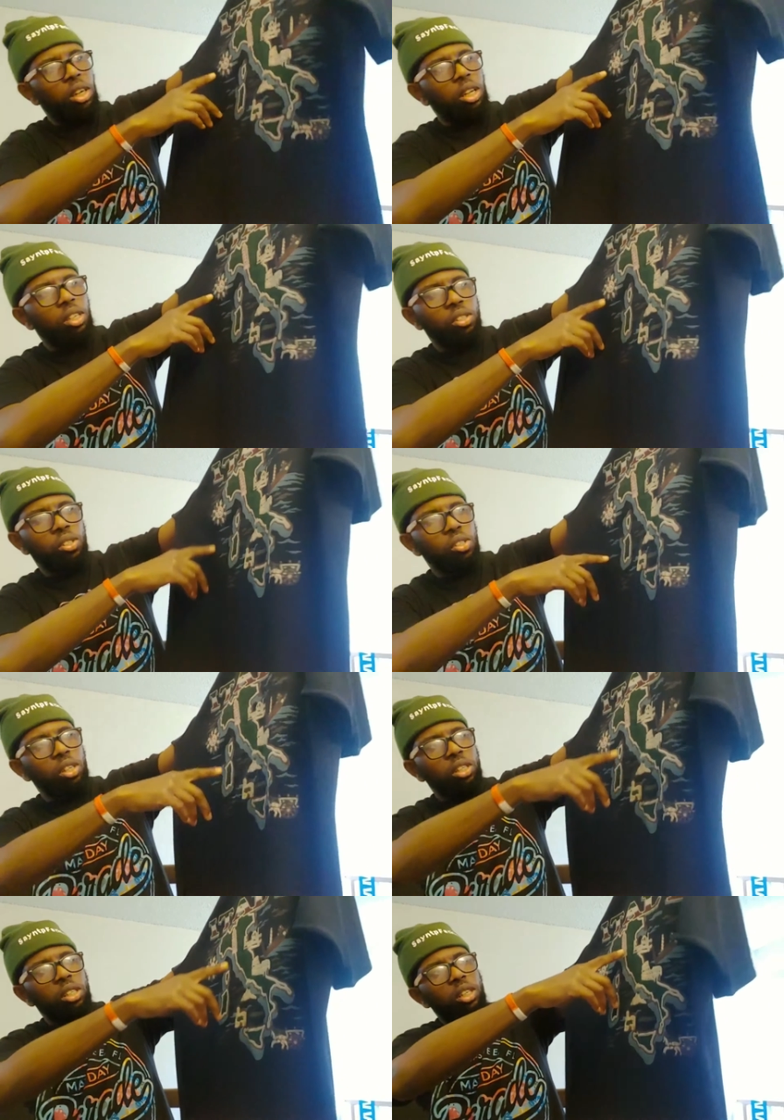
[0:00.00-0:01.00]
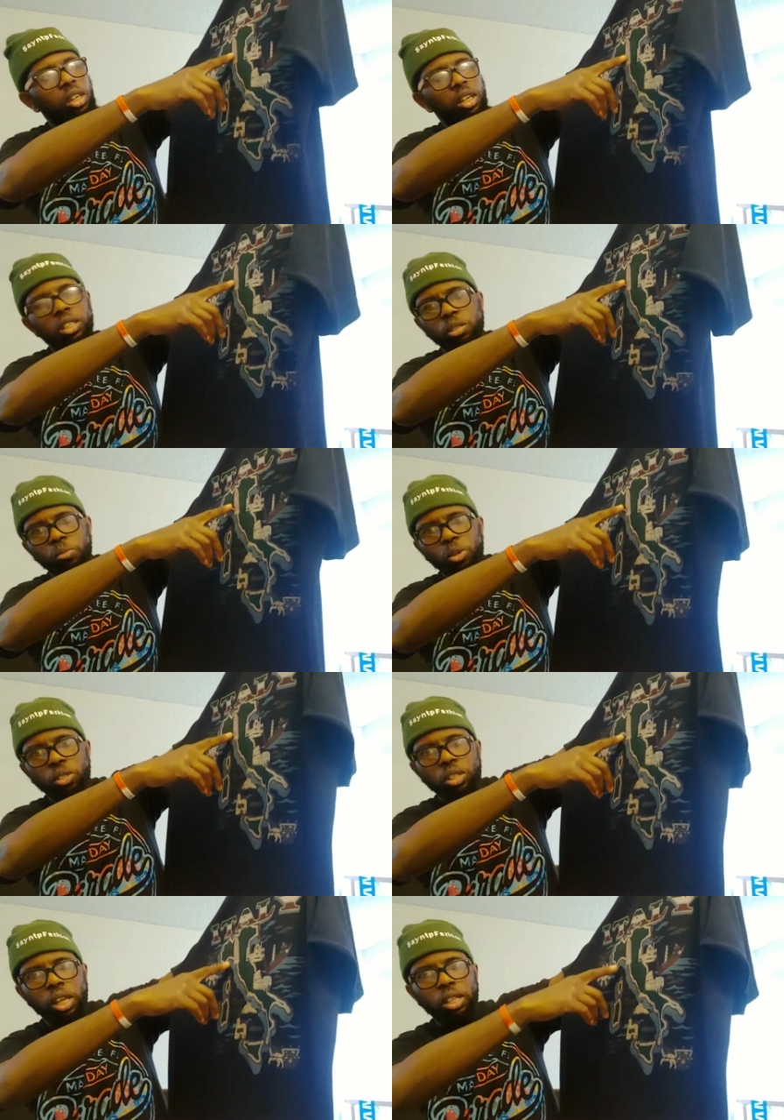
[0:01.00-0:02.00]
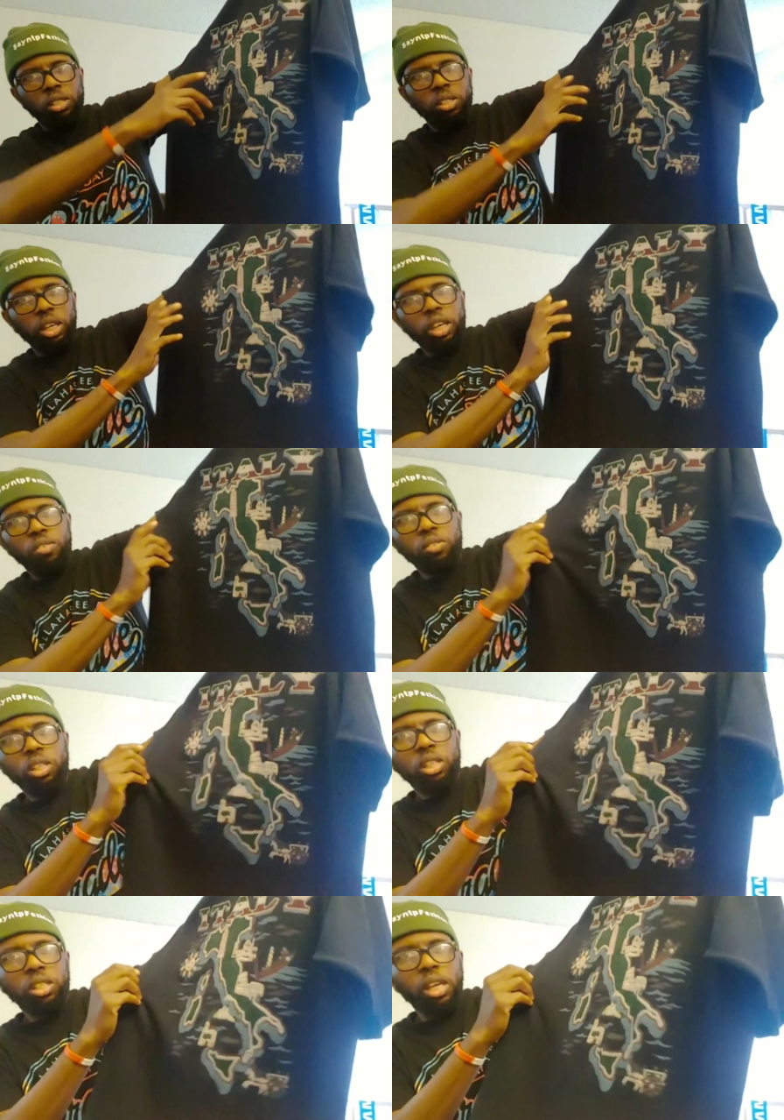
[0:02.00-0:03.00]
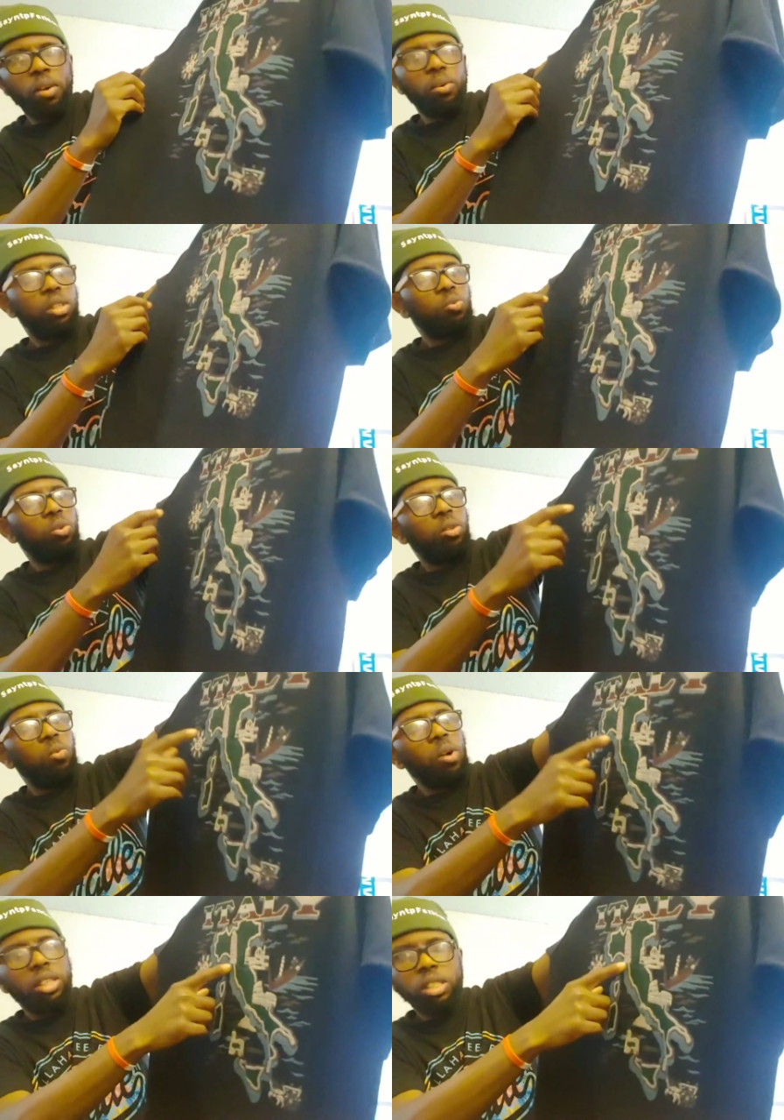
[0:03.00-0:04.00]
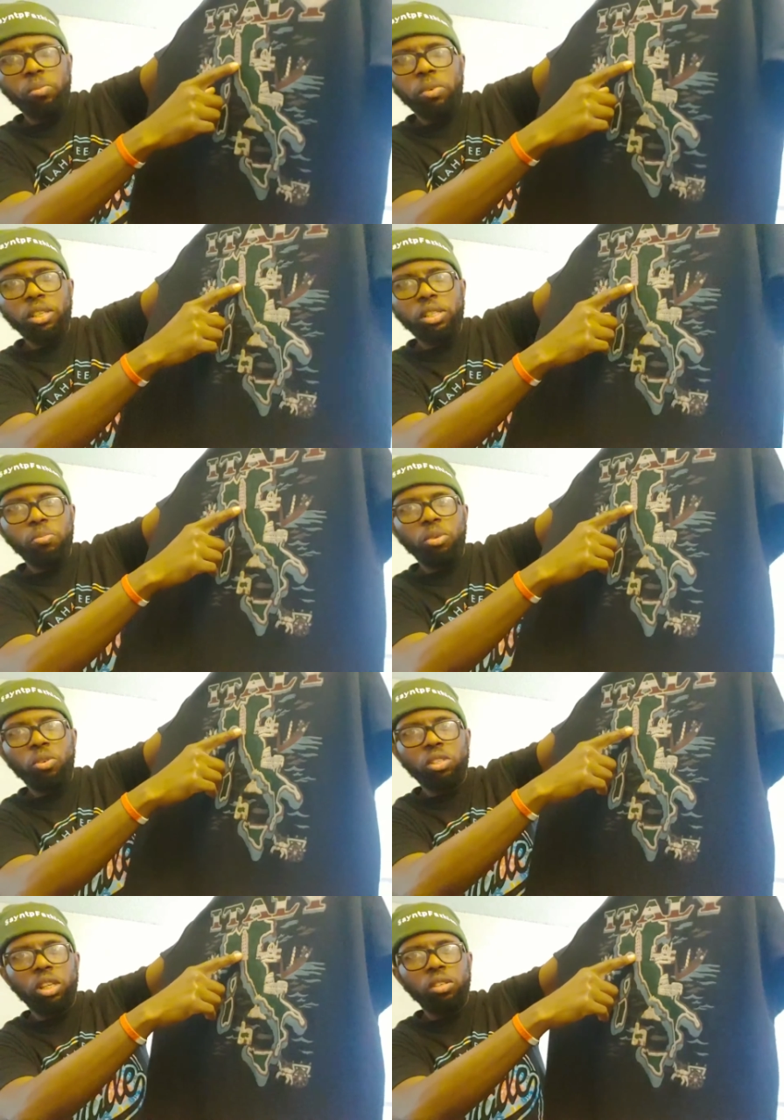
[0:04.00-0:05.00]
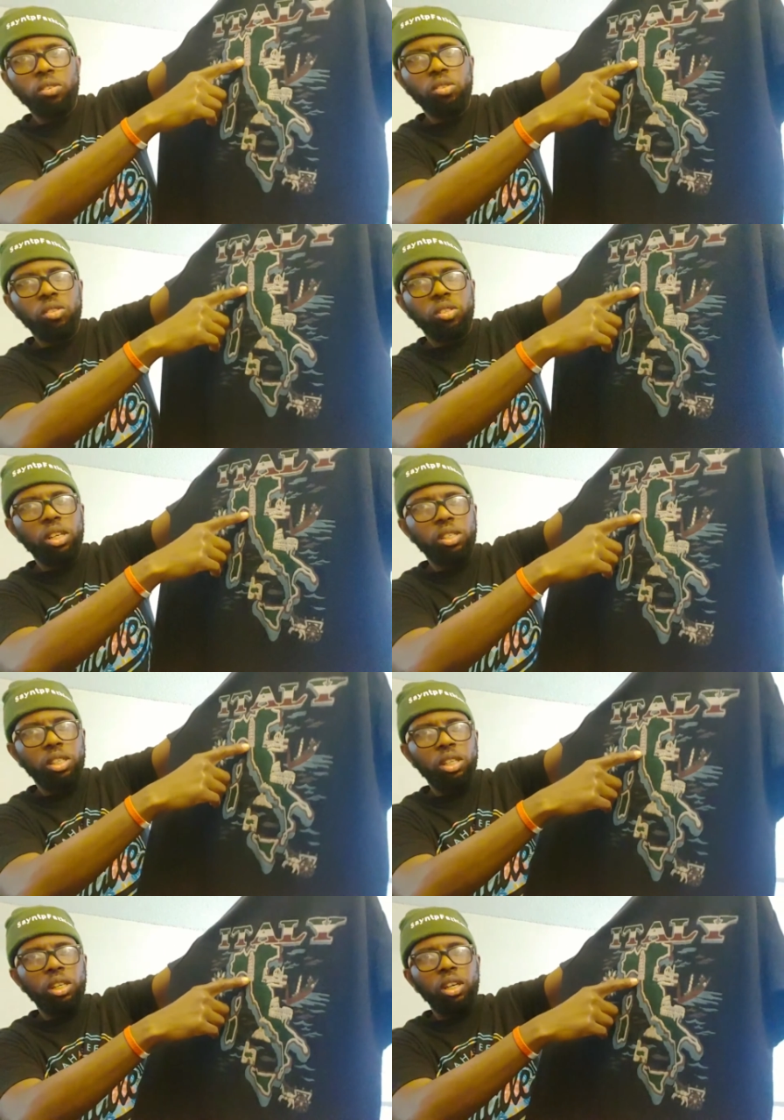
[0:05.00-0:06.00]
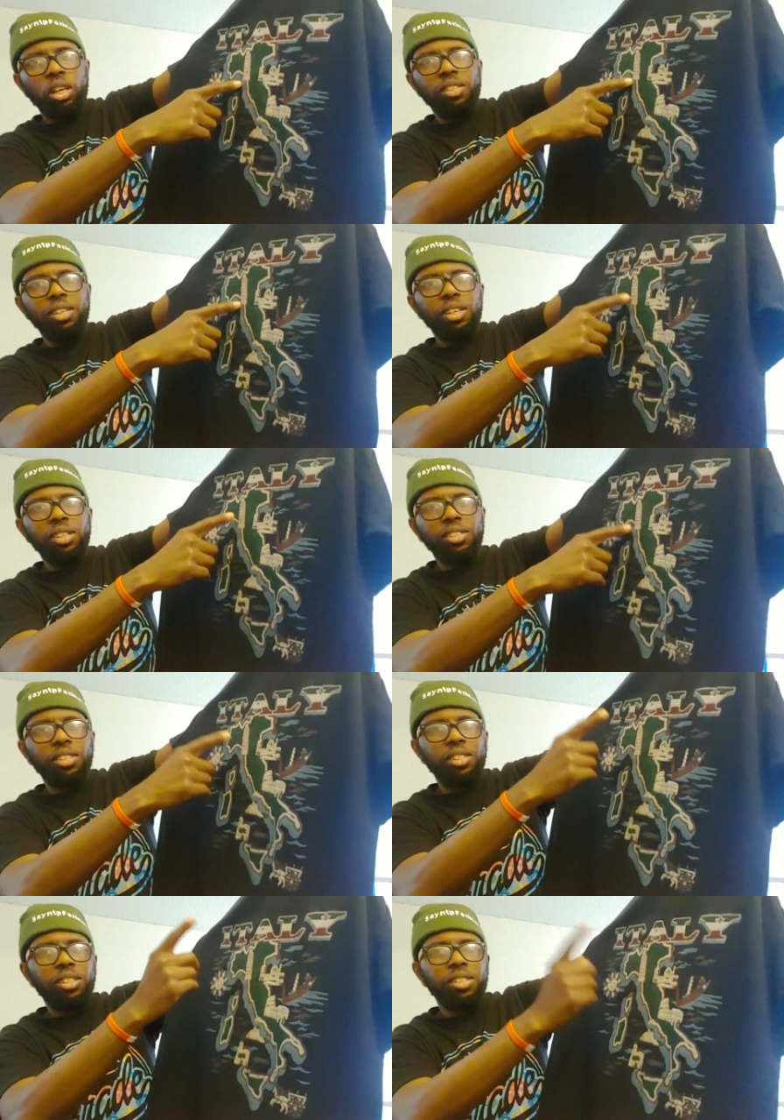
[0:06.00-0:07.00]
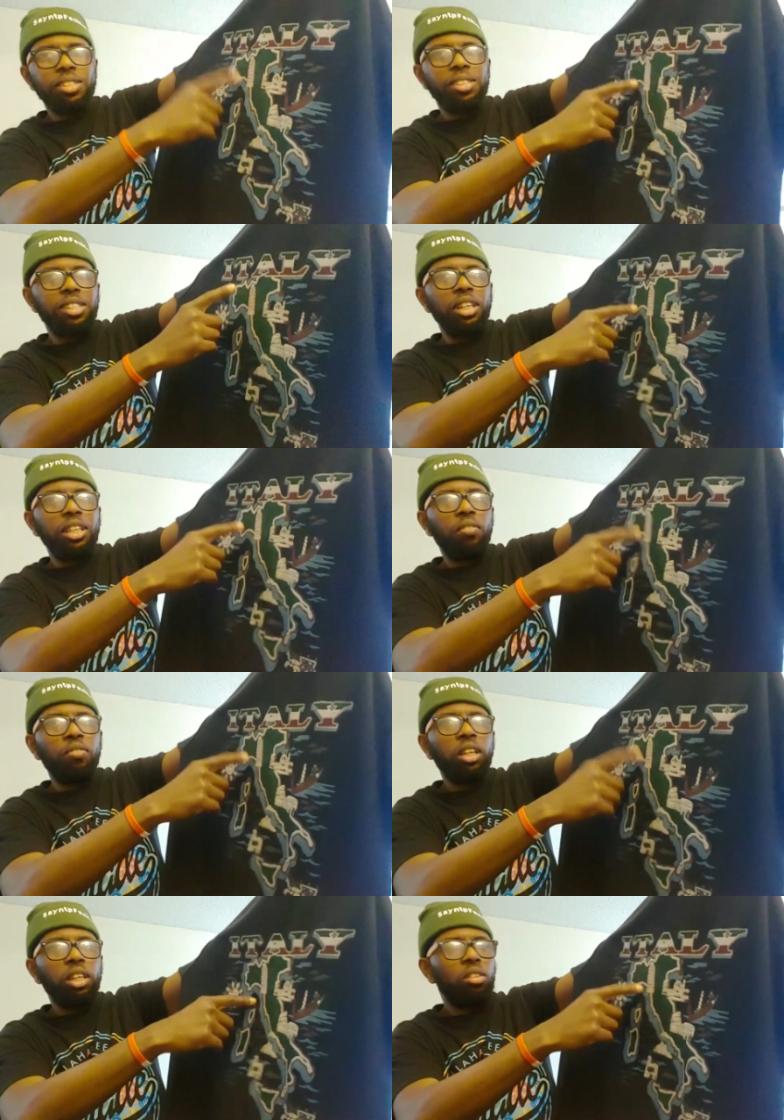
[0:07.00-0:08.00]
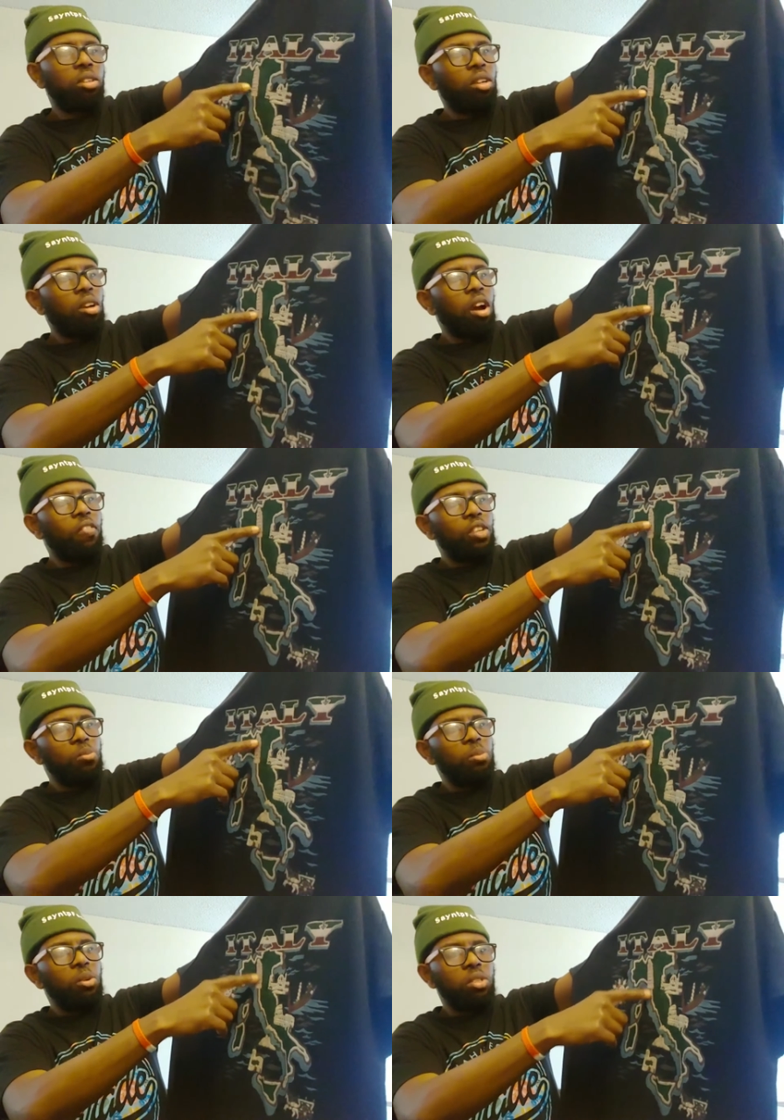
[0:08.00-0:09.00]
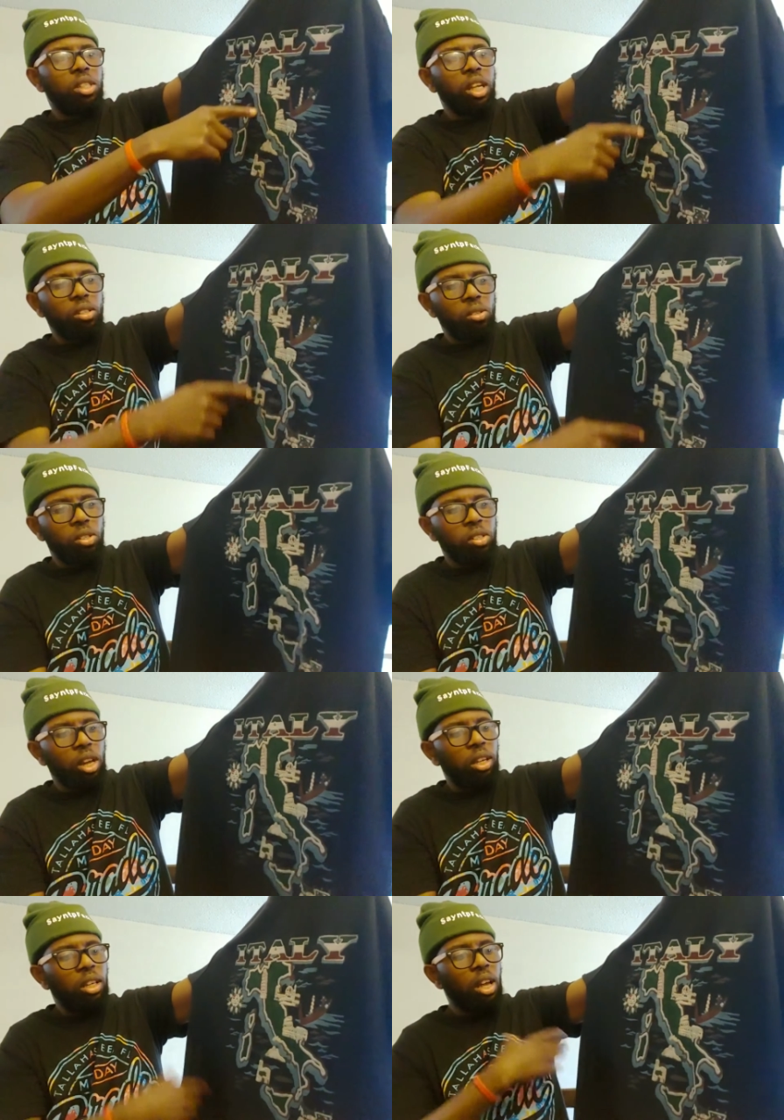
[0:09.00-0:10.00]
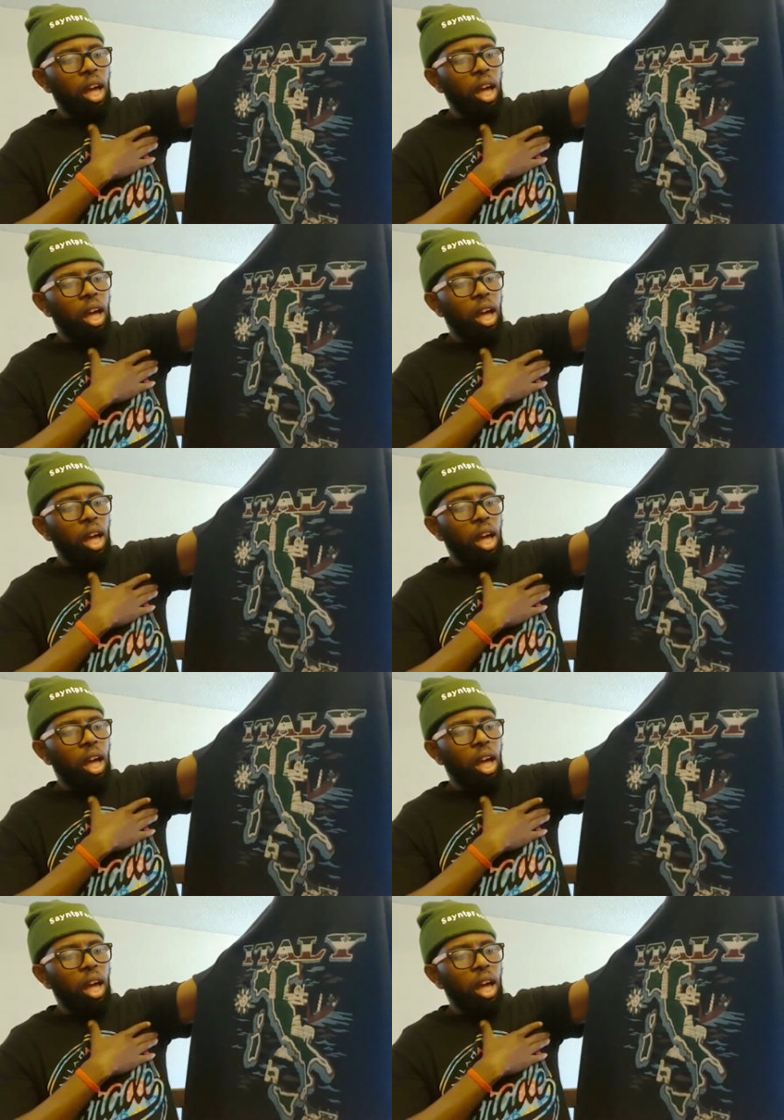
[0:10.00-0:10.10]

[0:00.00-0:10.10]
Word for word: This is sun. This is building slanted. It's like, because I just wonder why is it, why is this building slanted to the side? Is there is there a significant of this building slanted to the side?